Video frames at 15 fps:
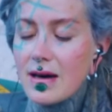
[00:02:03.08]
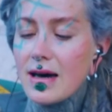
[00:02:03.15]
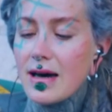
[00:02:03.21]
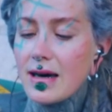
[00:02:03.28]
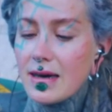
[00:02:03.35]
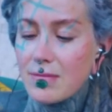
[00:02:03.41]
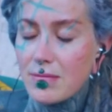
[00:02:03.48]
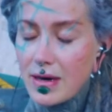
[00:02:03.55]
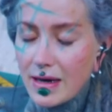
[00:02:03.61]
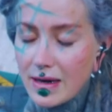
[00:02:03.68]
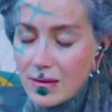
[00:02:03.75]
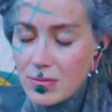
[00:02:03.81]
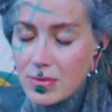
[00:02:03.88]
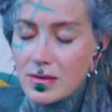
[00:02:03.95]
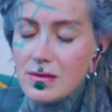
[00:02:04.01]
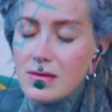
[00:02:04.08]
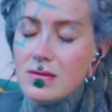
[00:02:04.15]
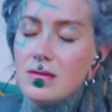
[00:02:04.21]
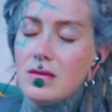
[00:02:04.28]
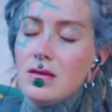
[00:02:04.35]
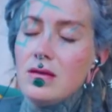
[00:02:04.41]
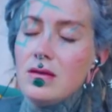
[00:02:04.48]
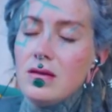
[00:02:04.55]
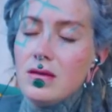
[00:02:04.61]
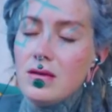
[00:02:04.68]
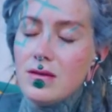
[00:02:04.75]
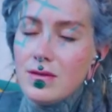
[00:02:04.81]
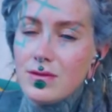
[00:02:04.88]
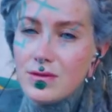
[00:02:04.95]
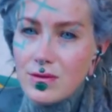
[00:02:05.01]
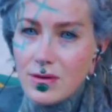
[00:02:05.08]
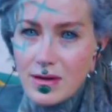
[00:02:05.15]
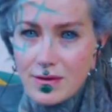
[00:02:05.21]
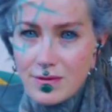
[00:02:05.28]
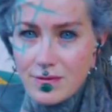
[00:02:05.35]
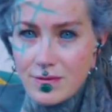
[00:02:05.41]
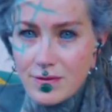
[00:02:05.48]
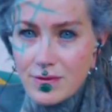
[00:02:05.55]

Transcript: I am able to live.